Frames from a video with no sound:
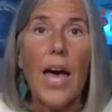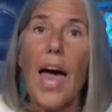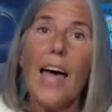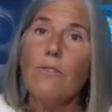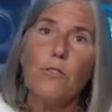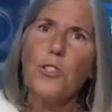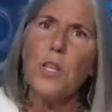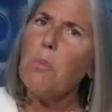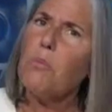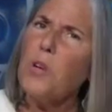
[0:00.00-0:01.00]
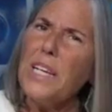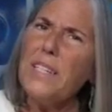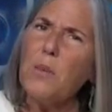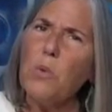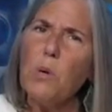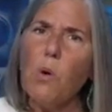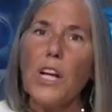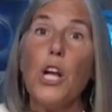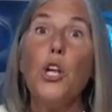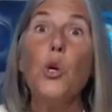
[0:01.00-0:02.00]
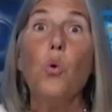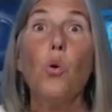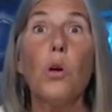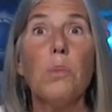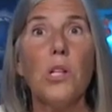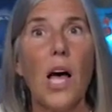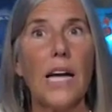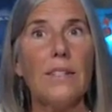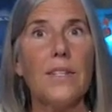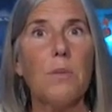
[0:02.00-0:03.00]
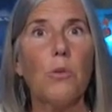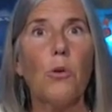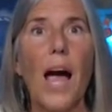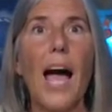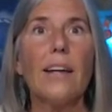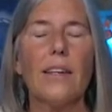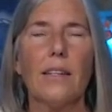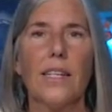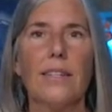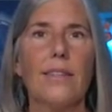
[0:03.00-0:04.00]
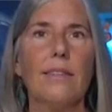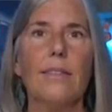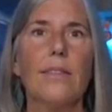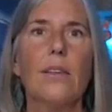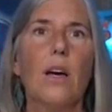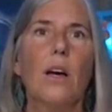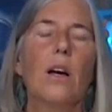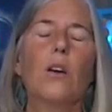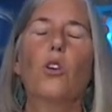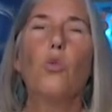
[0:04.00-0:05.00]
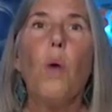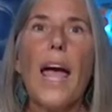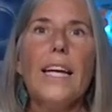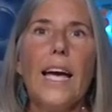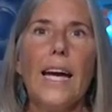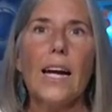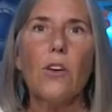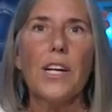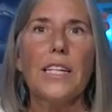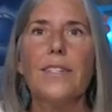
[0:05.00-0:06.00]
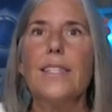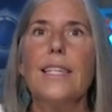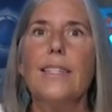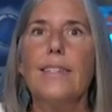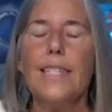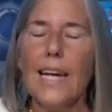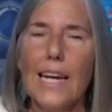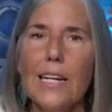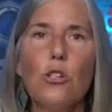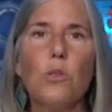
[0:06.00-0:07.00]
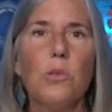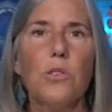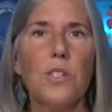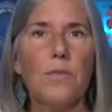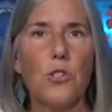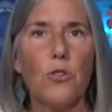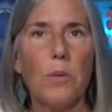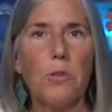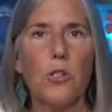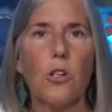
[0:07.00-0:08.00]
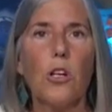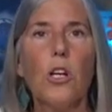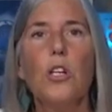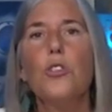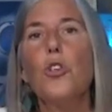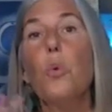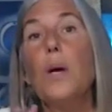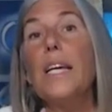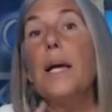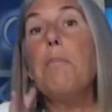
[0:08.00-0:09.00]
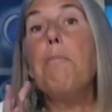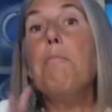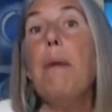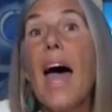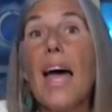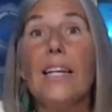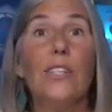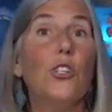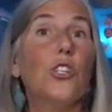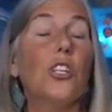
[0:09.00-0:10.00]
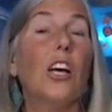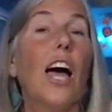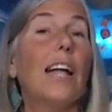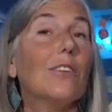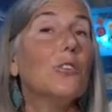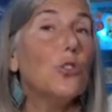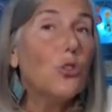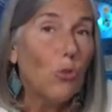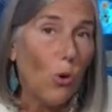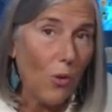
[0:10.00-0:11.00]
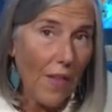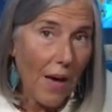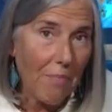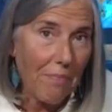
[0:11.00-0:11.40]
And for some reason, we want to normalize the miraculous, these gray areas, the intangibles of Scripture, so we can manage and control them.